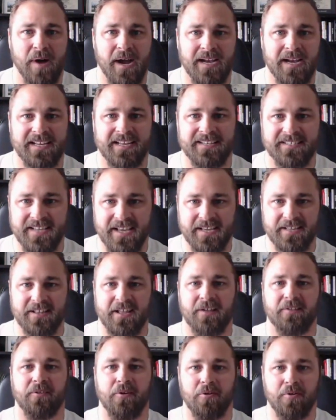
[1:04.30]
mining and taking
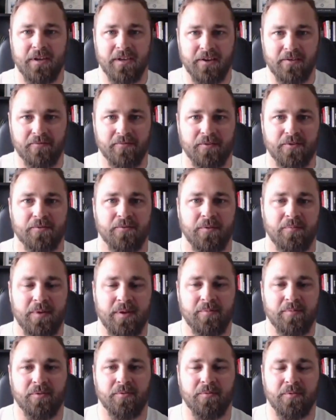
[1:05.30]
that low hanging fruit when
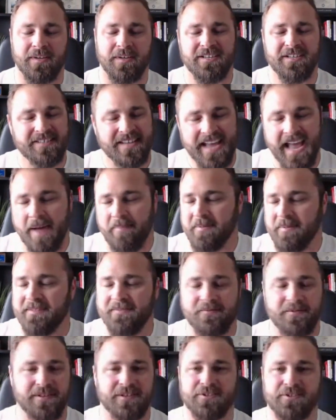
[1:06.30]
people we just
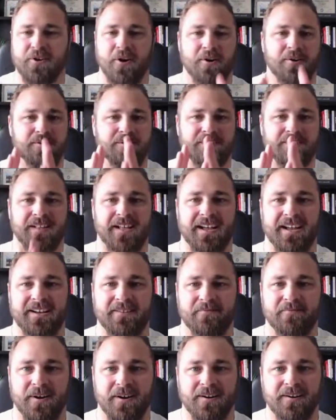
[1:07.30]
happen where the stars
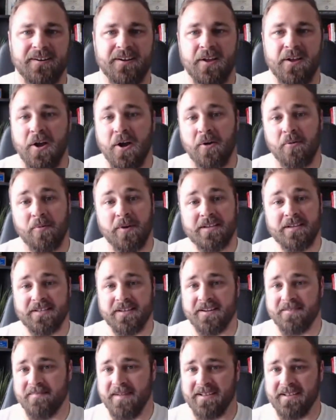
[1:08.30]
align where we
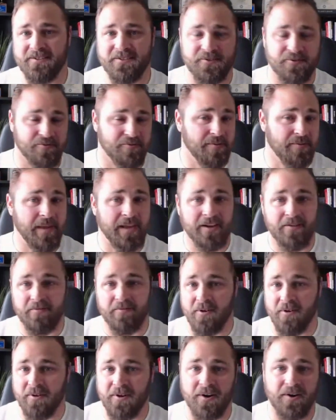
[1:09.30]
send a message or we make a
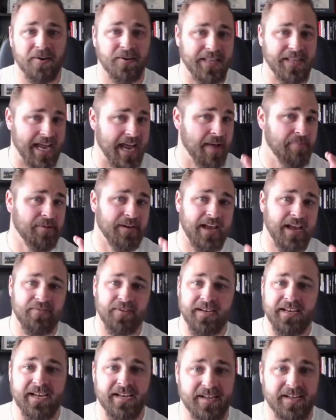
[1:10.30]
phone call and they happen to have a
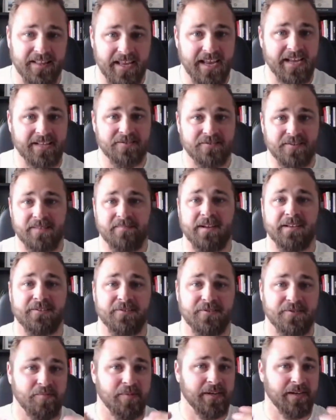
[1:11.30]
need and they answer that
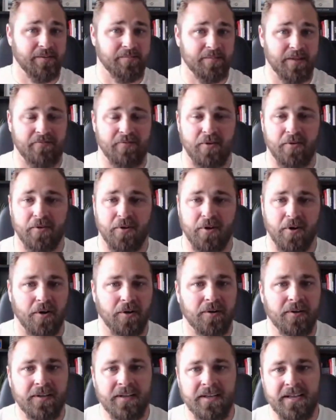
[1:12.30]
message or pick up that phone
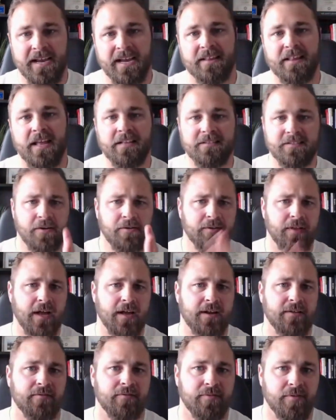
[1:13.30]
call. And that's how a
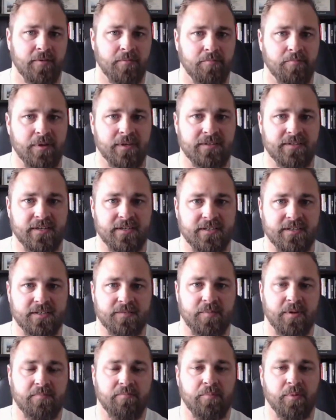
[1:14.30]
lot of business
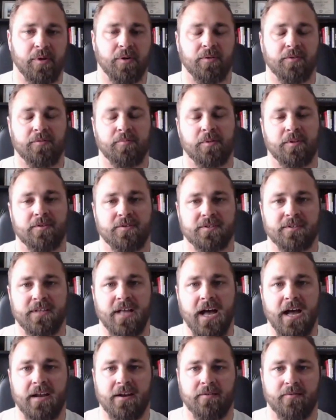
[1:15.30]
has been built. But there's a
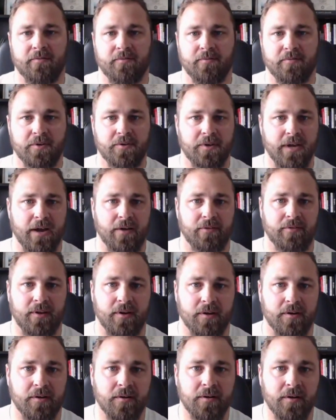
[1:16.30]
lot of fruit out
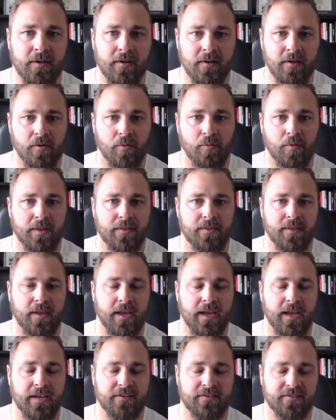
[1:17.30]
there with
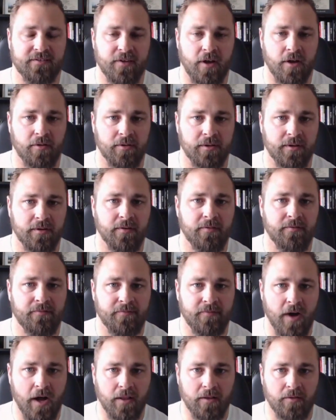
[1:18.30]
a solid
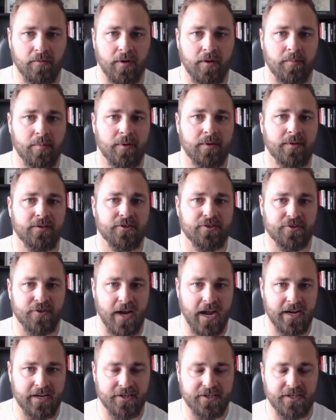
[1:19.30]
follow up
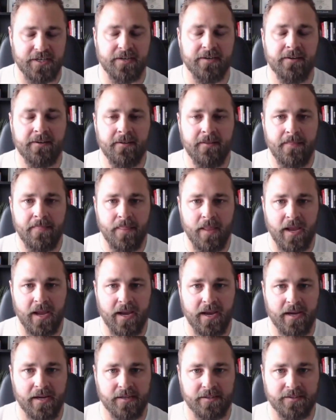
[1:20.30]
strategy.
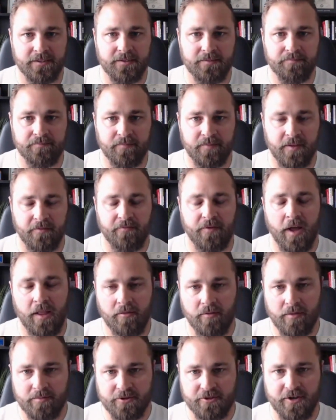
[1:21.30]
And the
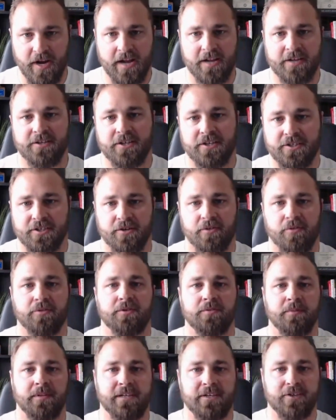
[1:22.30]
follow up strategy should
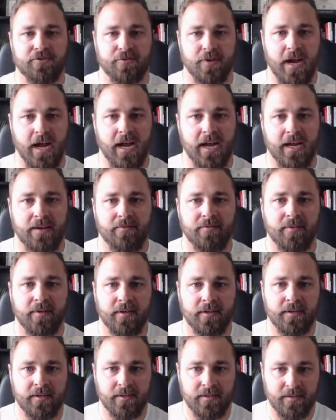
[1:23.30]
ultimately drive
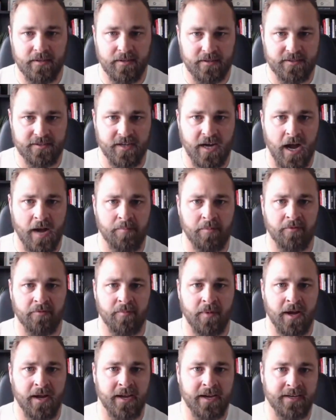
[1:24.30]
top of
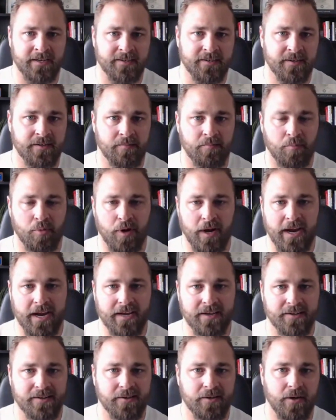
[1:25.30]
mind
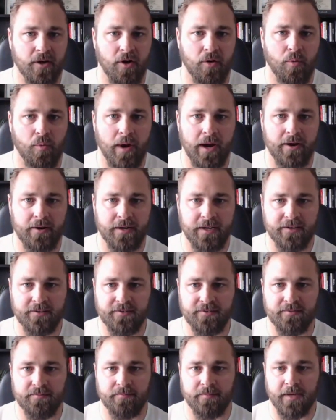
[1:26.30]
brand
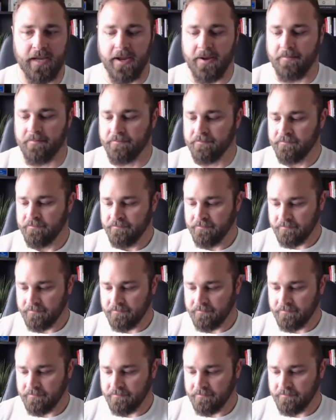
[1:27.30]
awareness. Okay.